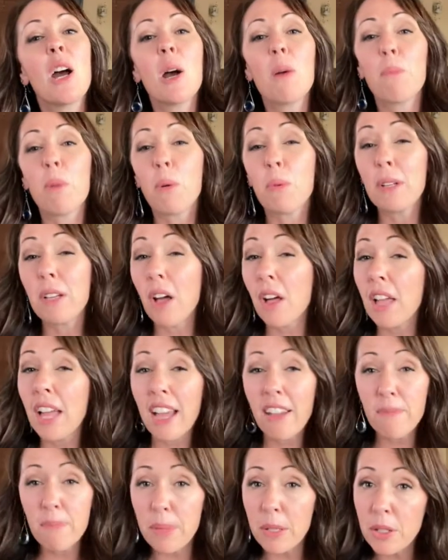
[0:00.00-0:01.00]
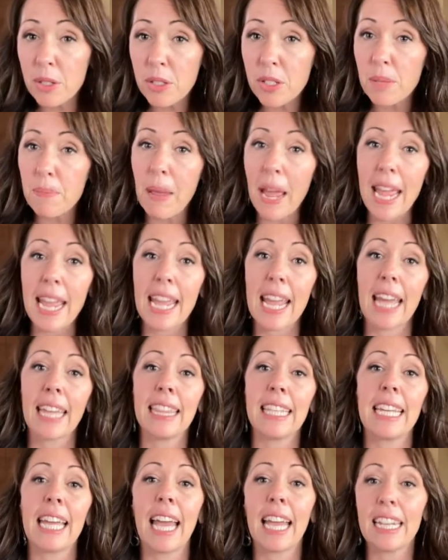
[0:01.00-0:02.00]
but we all have bills to pay at
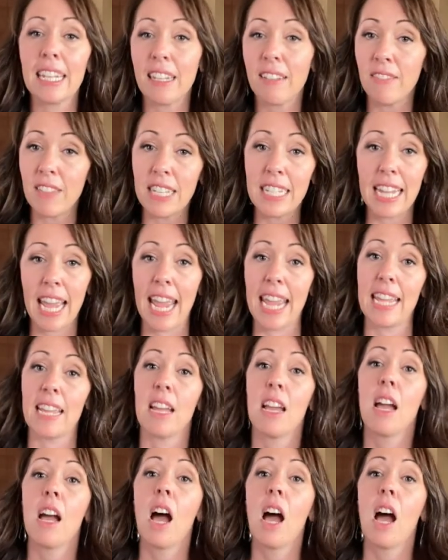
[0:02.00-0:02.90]
the end of the day.